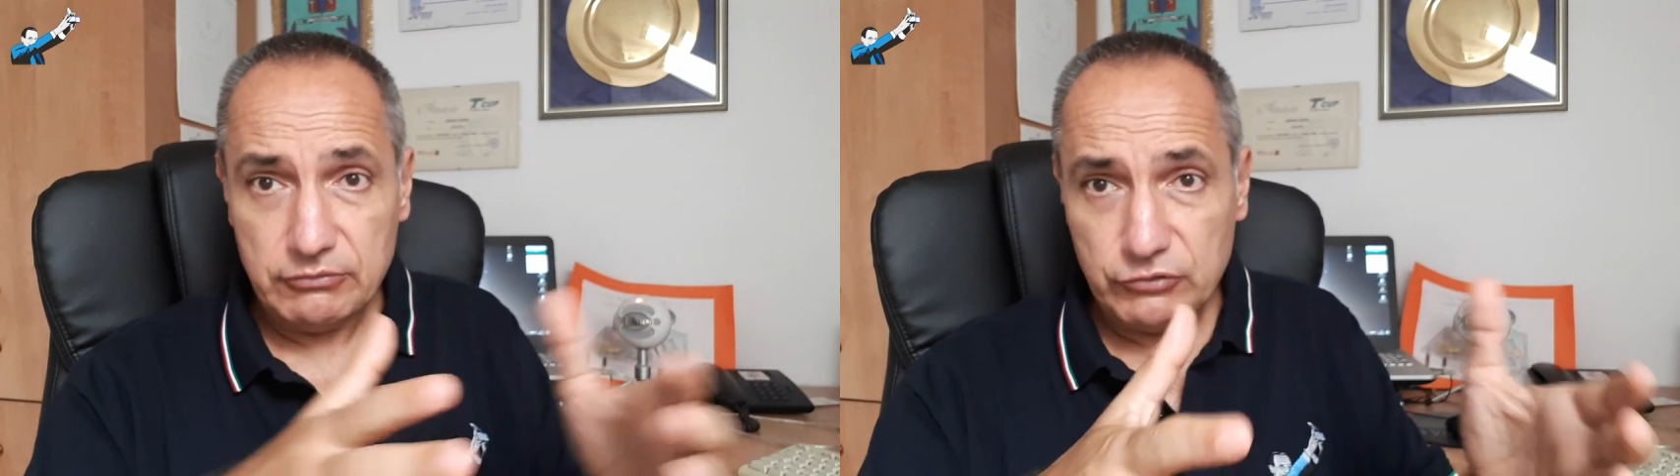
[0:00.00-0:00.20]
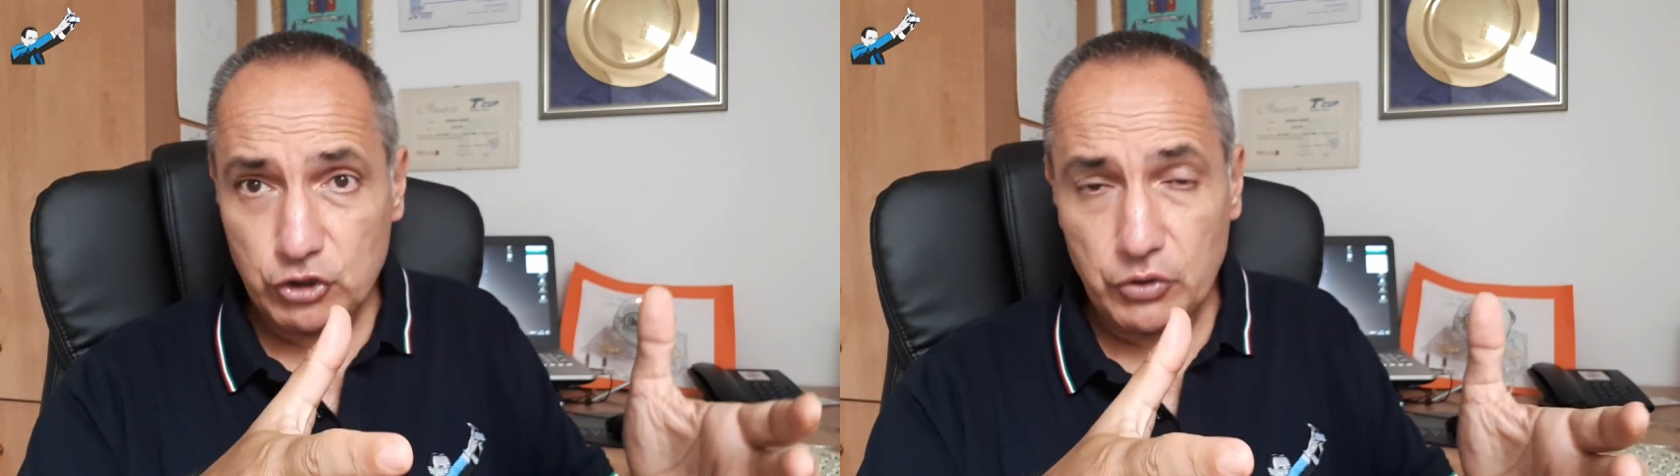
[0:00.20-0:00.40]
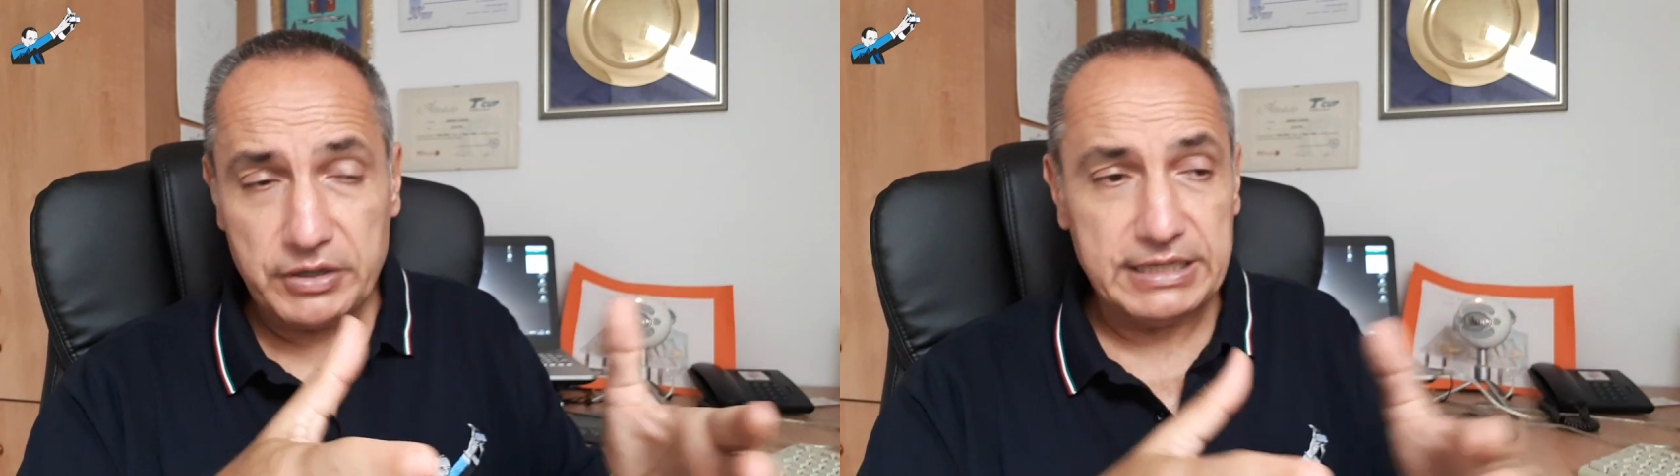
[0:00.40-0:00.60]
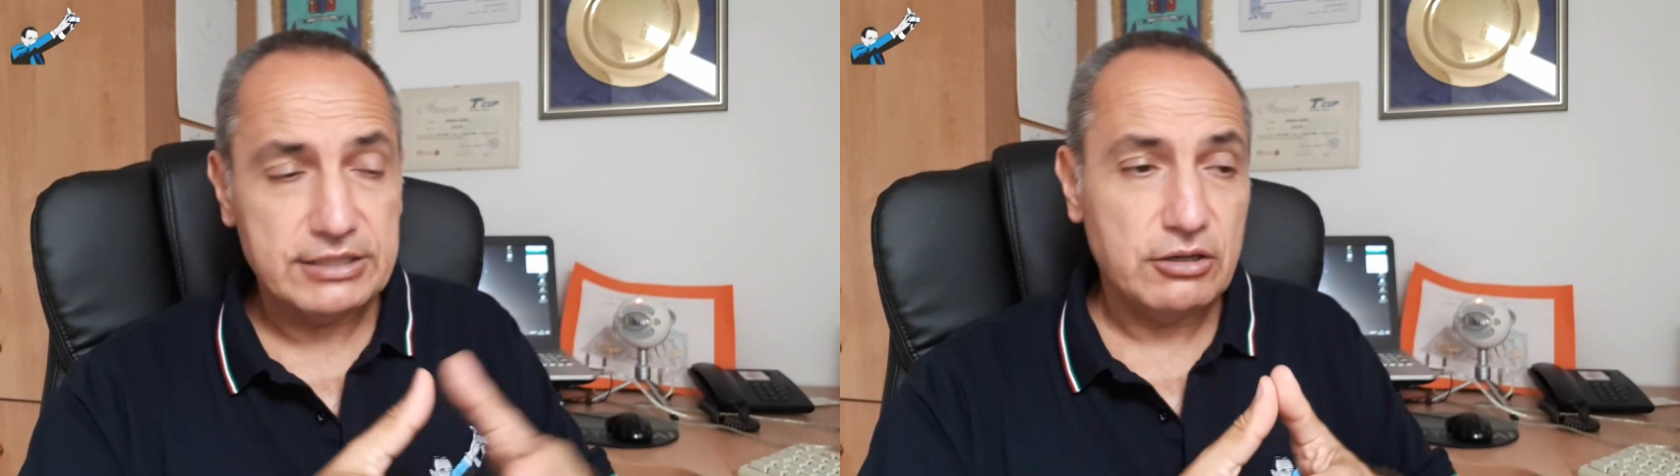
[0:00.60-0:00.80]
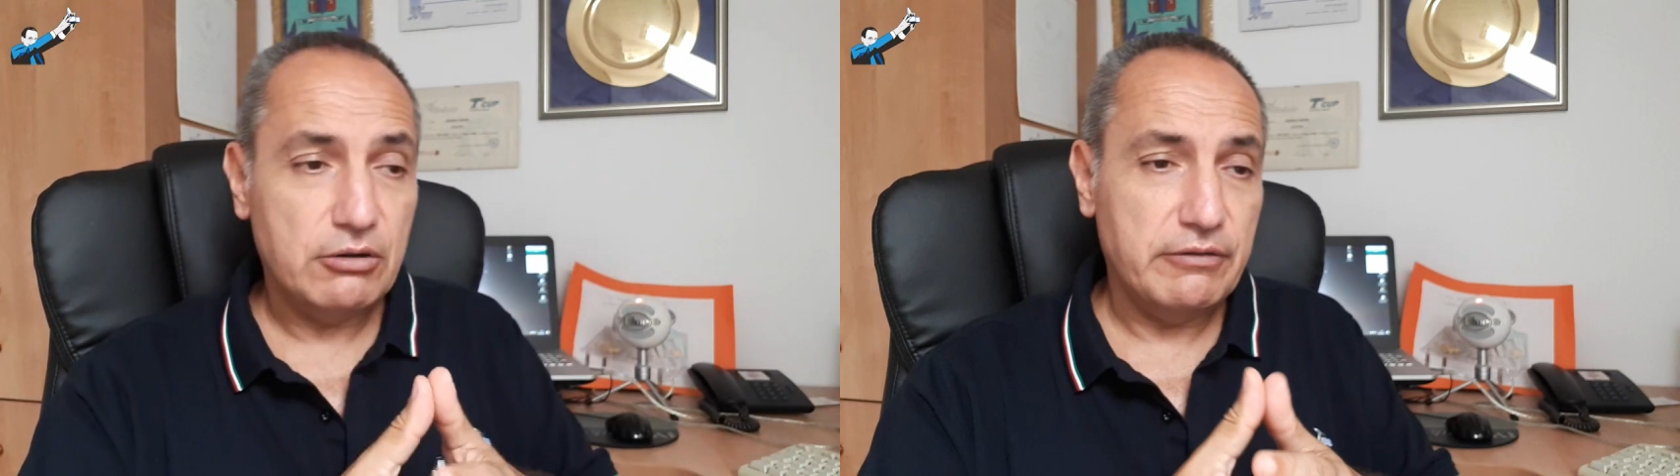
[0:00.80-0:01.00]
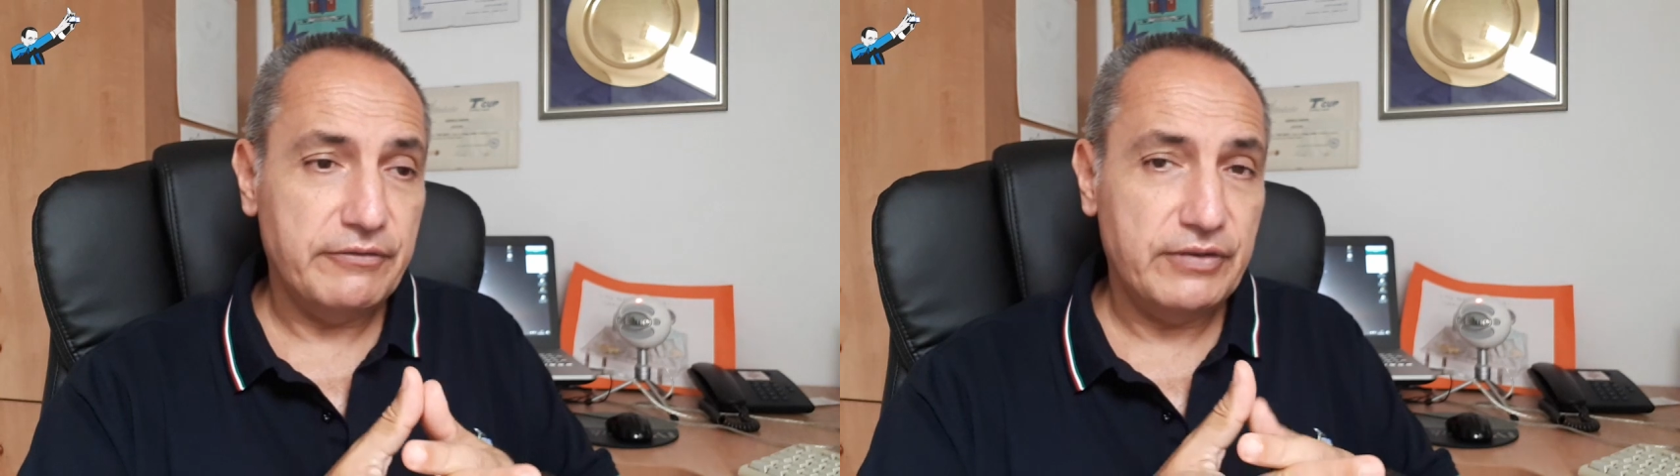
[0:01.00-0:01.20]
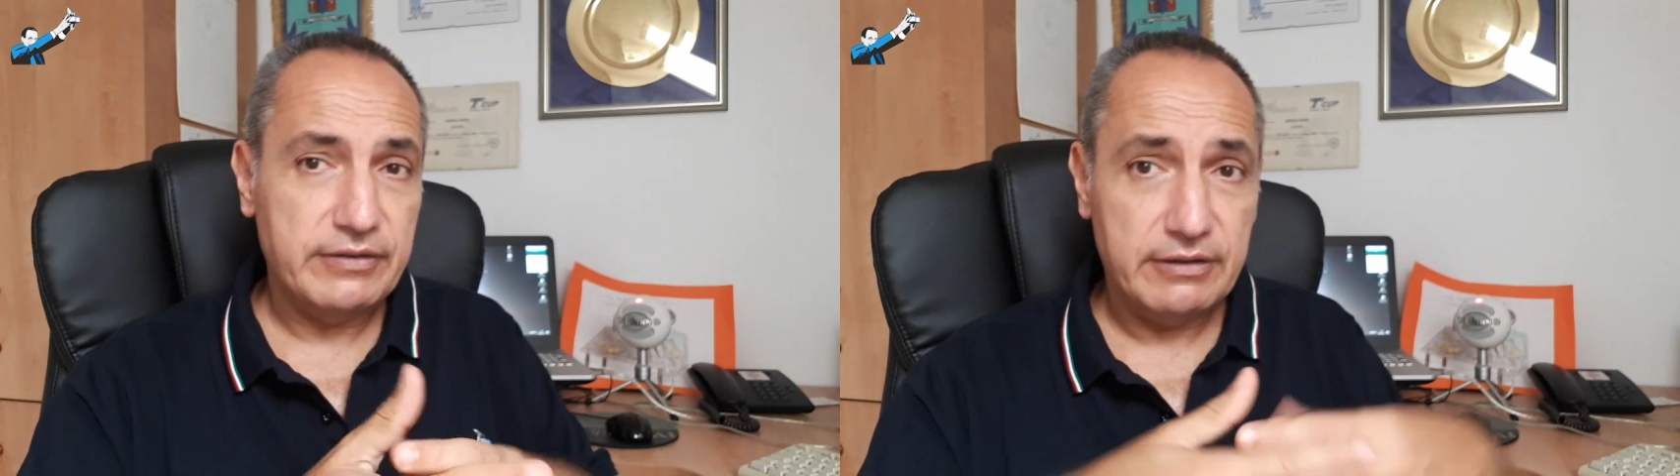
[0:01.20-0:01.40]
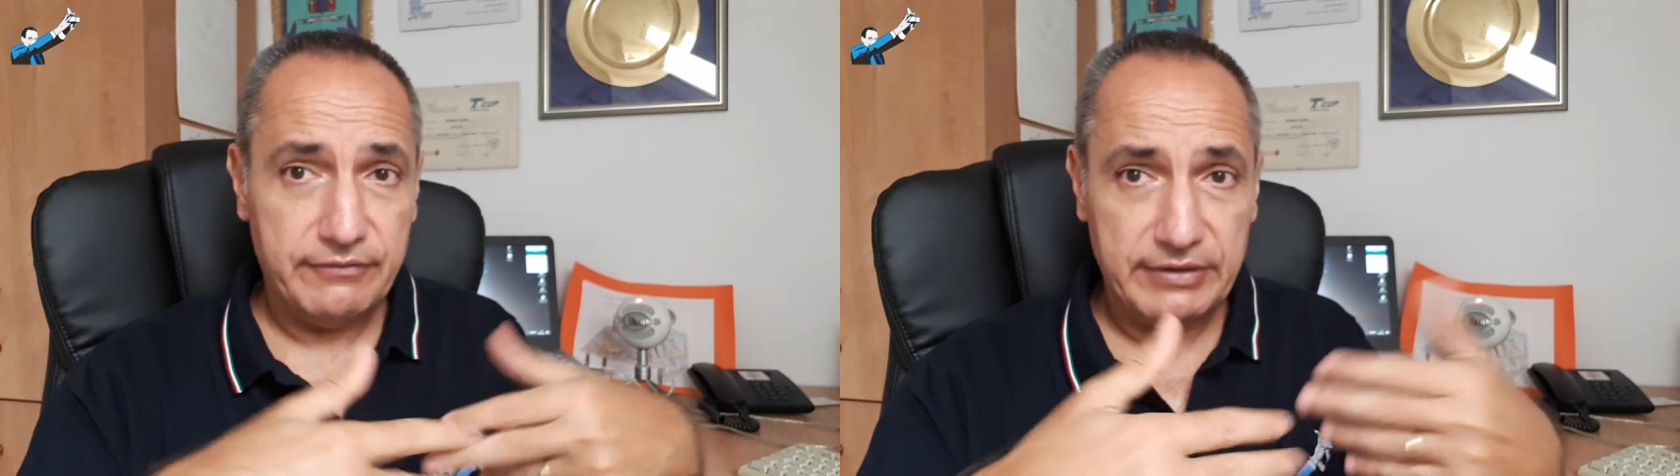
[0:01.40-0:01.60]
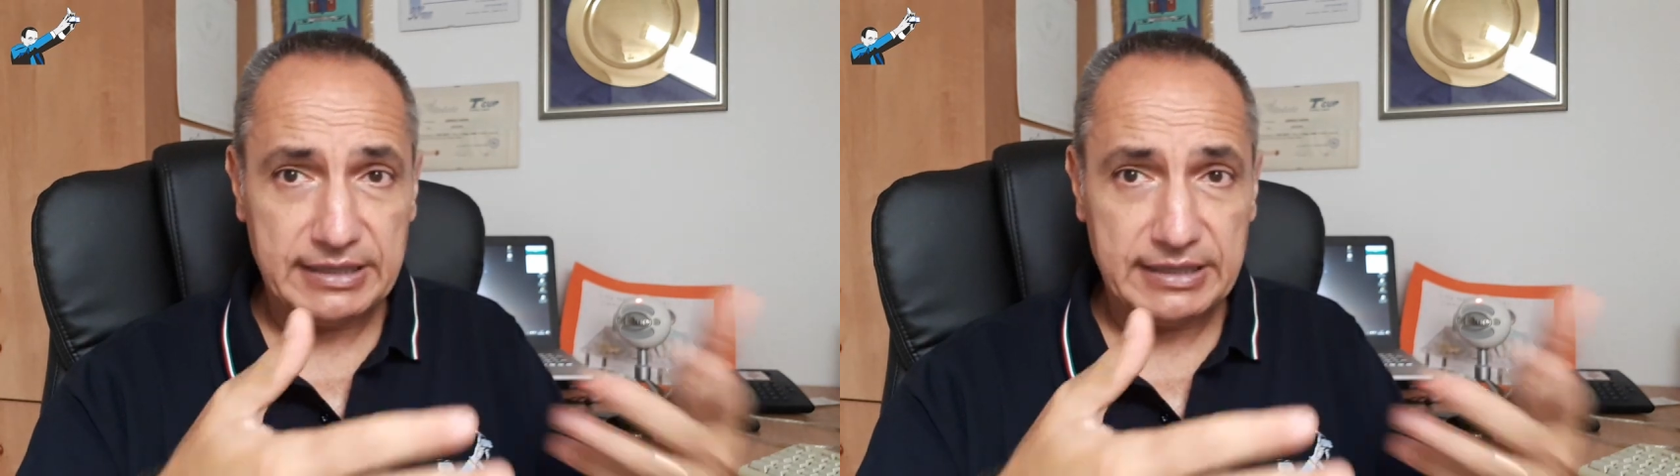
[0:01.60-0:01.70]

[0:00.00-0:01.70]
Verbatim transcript: choice of the